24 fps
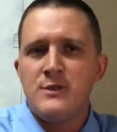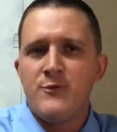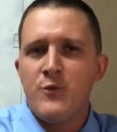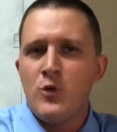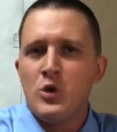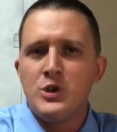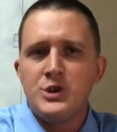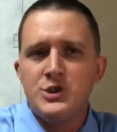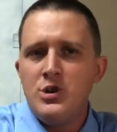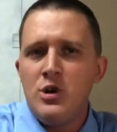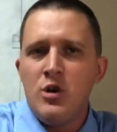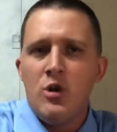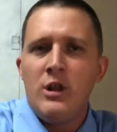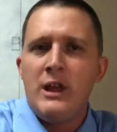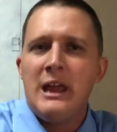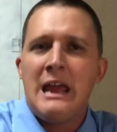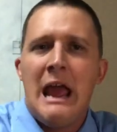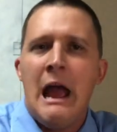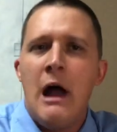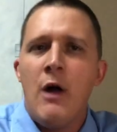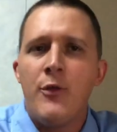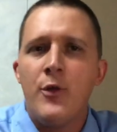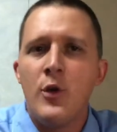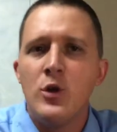Of course, you can only
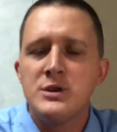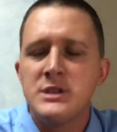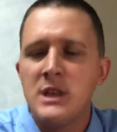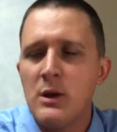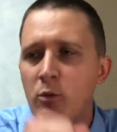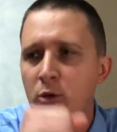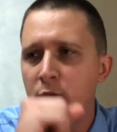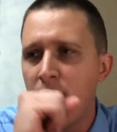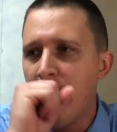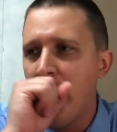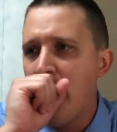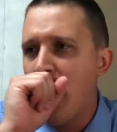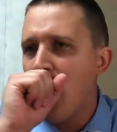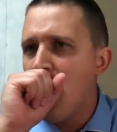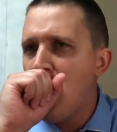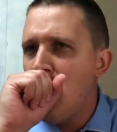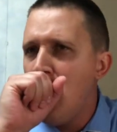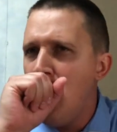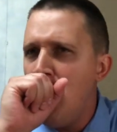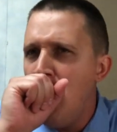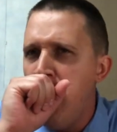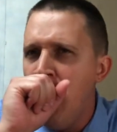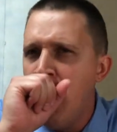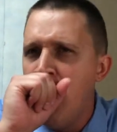count those that were there,
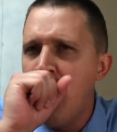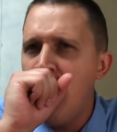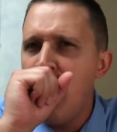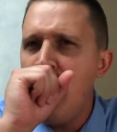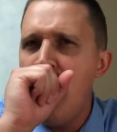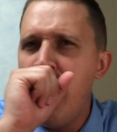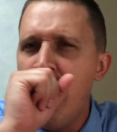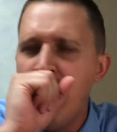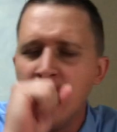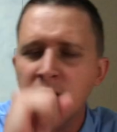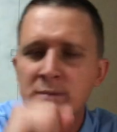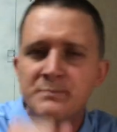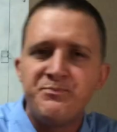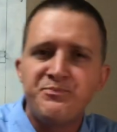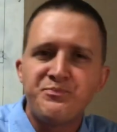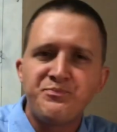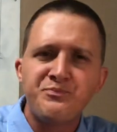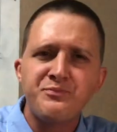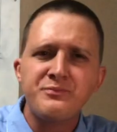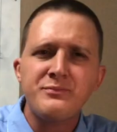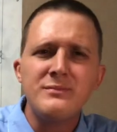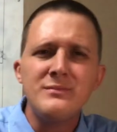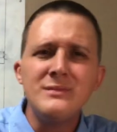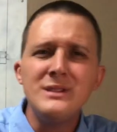
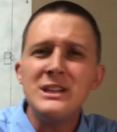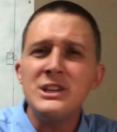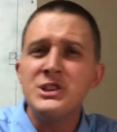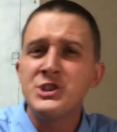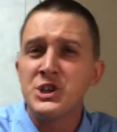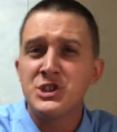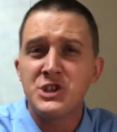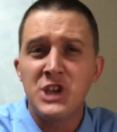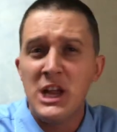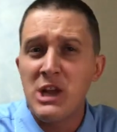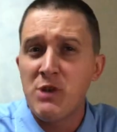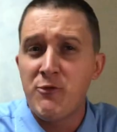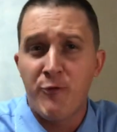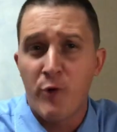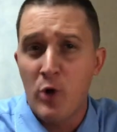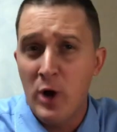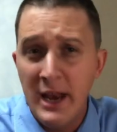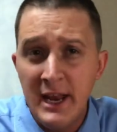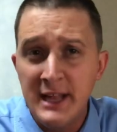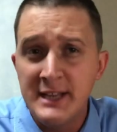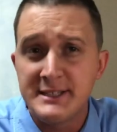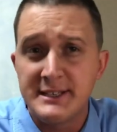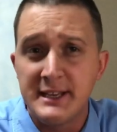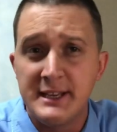just like for
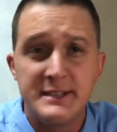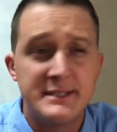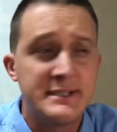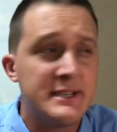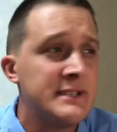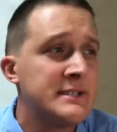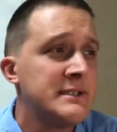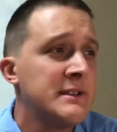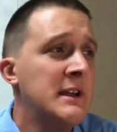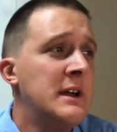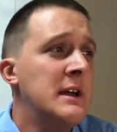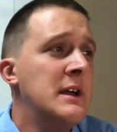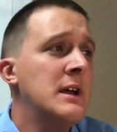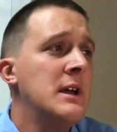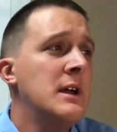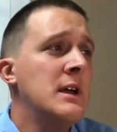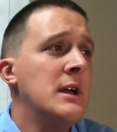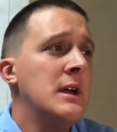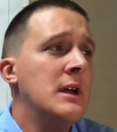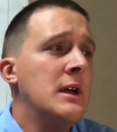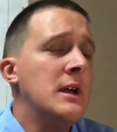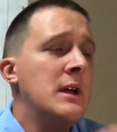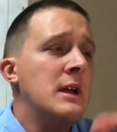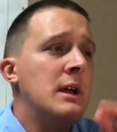any census.
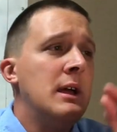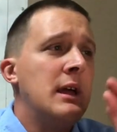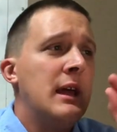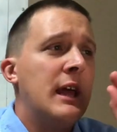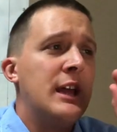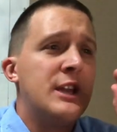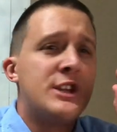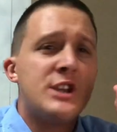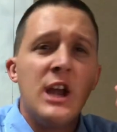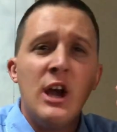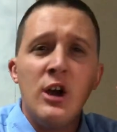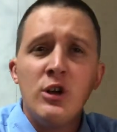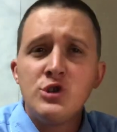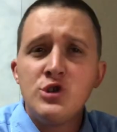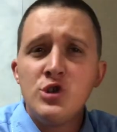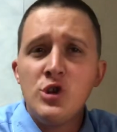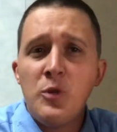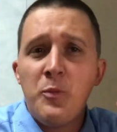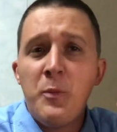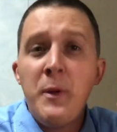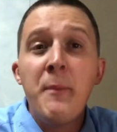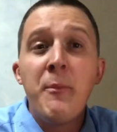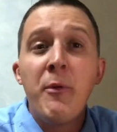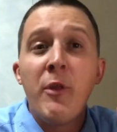It tells you
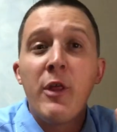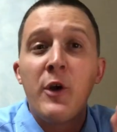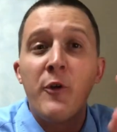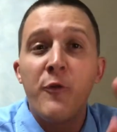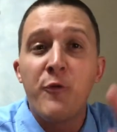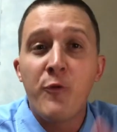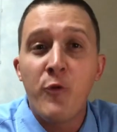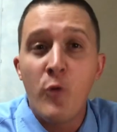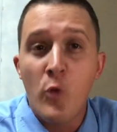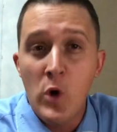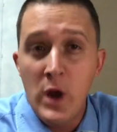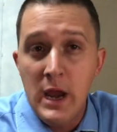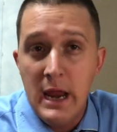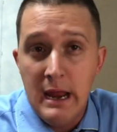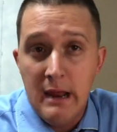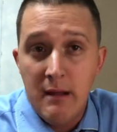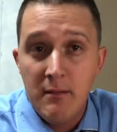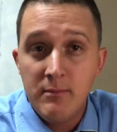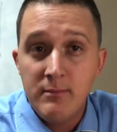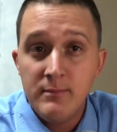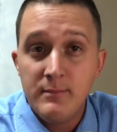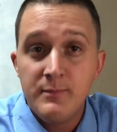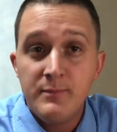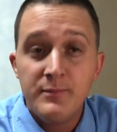the people that are free.
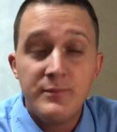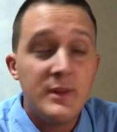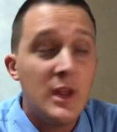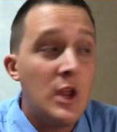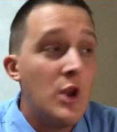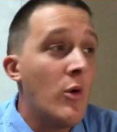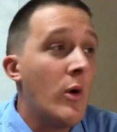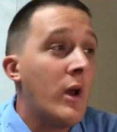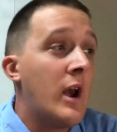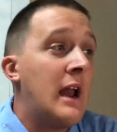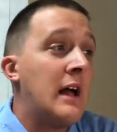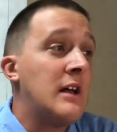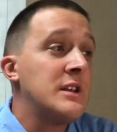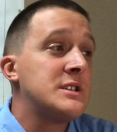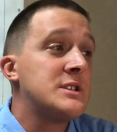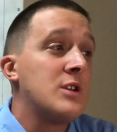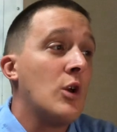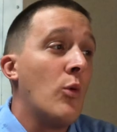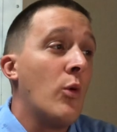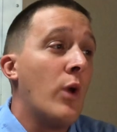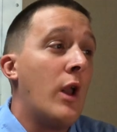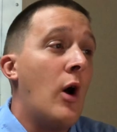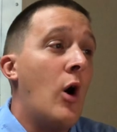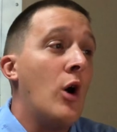You know what else?
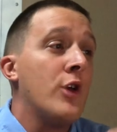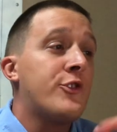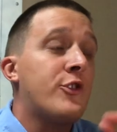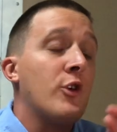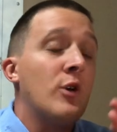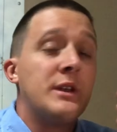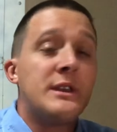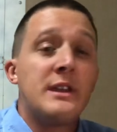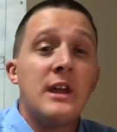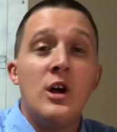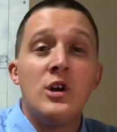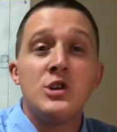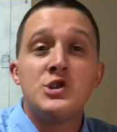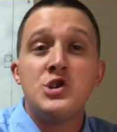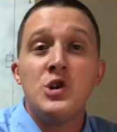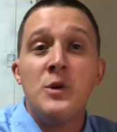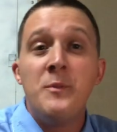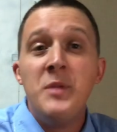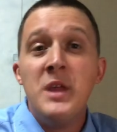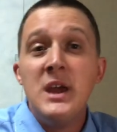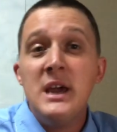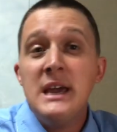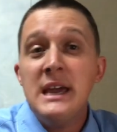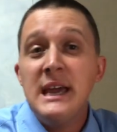What also it tells
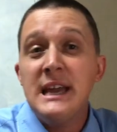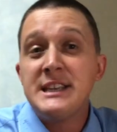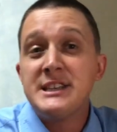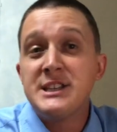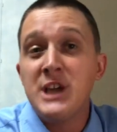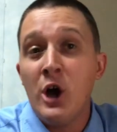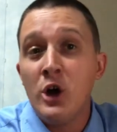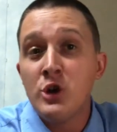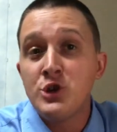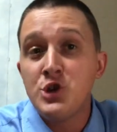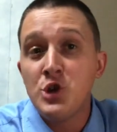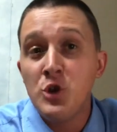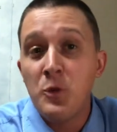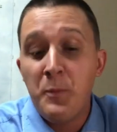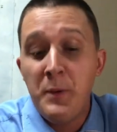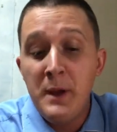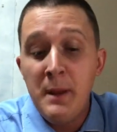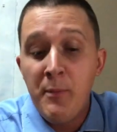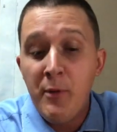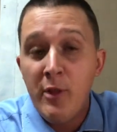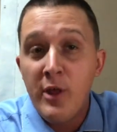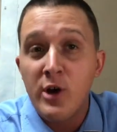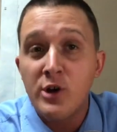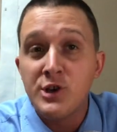you? It tells you the
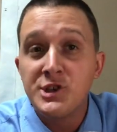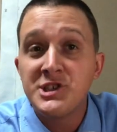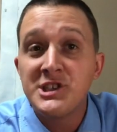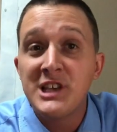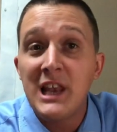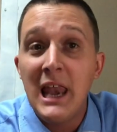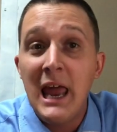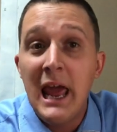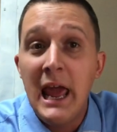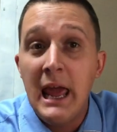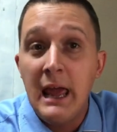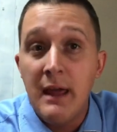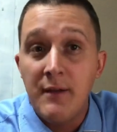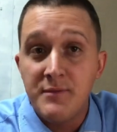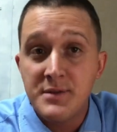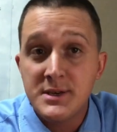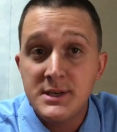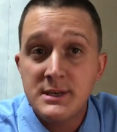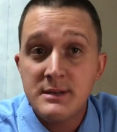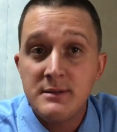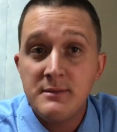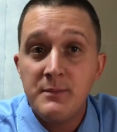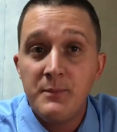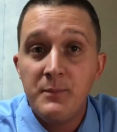people that are
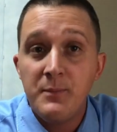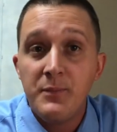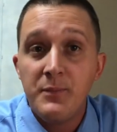slaves.